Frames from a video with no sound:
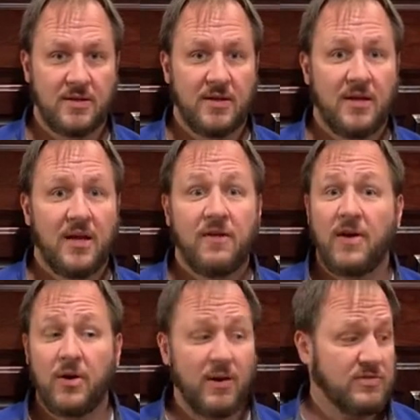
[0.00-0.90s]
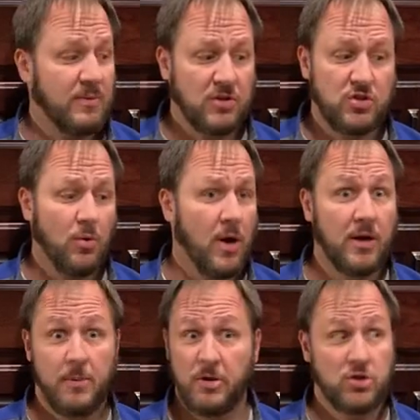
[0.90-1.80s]
If I don't have something to chew
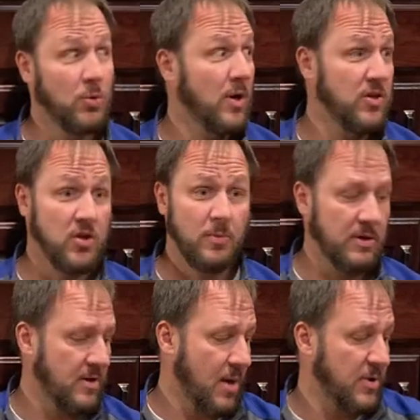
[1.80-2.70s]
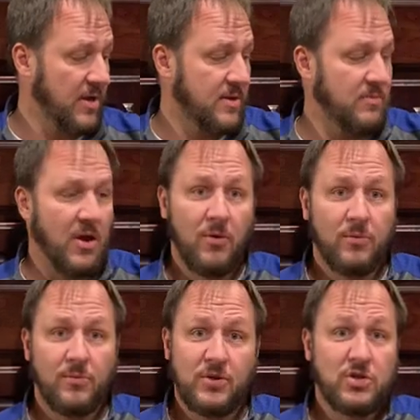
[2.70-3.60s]
on, I'm going to chew on the human. I'm going to, you
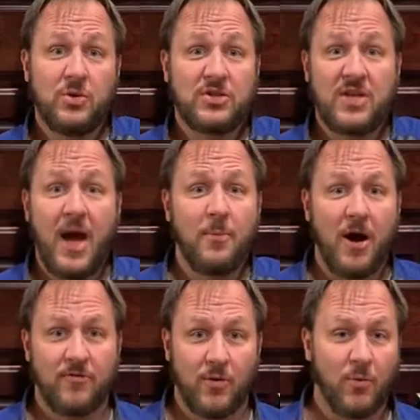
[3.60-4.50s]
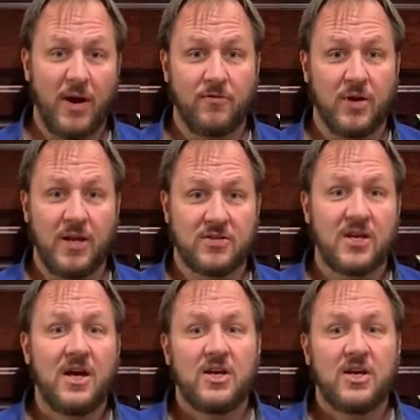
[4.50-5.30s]
know, chew the scab off or whatever it is.